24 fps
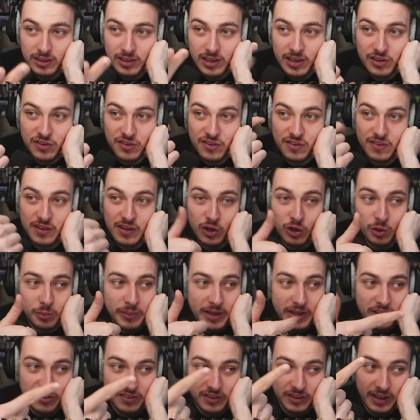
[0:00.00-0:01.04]
It still
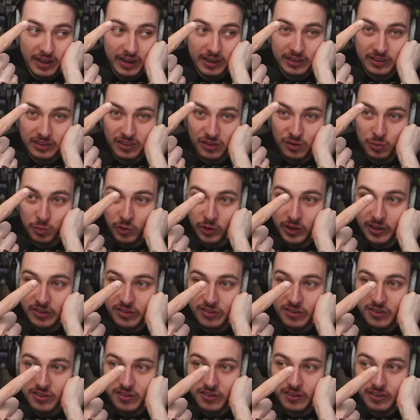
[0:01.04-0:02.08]
makes the characters more
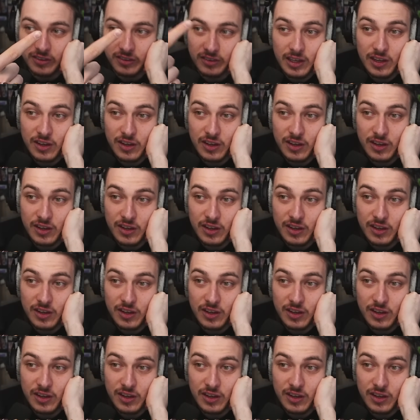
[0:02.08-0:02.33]
consistent.